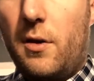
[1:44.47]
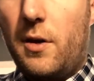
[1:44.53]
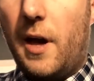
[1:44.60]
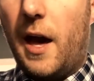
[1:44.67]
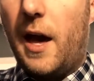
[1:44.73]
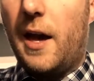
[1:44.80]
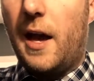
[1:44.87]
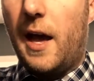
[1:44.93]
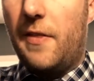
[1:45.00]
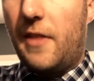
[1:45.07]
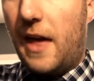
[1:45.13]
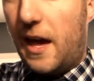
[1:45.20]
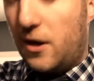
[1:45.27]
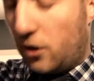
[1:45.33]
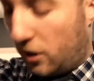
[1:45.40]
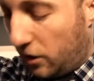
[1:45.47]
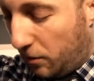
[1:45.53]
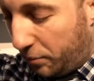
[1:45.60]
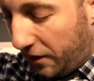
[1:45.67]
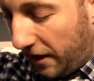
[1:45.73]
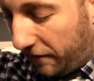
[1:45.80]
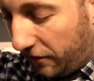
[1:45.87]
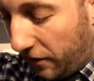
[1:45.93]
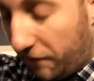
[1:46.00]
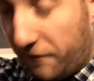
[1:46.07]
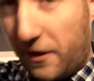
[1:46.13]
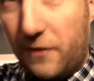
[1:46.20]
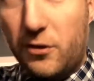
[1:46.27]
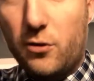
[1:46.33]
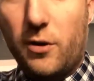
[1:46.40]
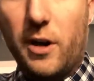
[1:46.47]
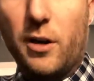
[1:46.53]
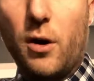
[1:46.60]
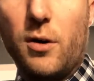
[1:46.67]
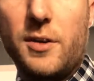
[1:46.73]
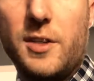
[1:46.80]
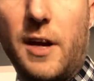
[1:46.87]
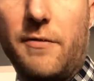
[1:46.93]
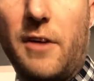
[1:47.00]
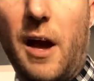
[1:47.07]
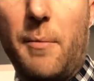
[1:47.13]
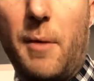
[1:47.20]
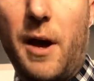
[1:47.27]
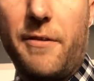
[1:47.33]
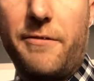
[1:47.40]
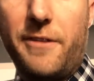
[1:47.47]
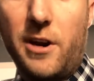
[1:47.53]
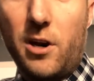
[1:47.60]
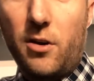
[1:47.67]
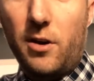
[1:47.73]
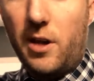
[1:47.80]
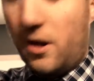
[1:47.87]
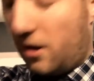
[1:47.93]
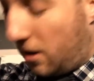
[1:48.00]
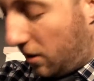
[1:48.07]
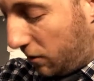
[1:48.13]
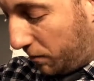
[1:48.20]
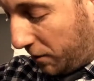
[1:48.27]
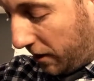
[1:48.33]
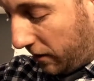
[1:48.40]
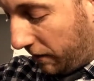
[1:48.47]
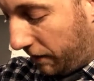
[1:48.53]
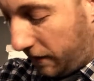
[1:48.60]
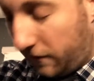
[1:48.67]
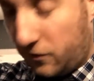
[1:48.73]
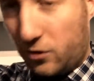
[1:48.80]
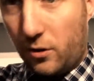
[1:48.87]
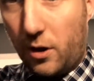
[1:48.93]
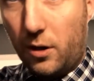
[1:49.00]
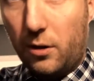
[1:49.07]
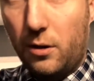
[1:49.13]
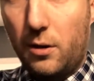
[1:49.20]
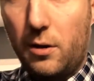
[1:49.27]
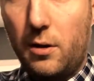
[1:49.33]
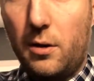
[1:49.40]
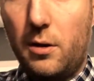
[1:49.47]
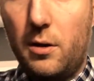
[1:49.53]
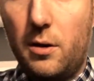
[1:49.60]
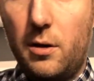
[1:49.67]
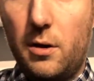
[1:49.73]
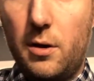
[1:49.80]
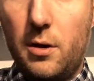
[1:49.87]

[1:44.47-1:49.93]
Okay, and then you're going to play for the 5th string. Notice I've got my finger here. Play the 5th string. And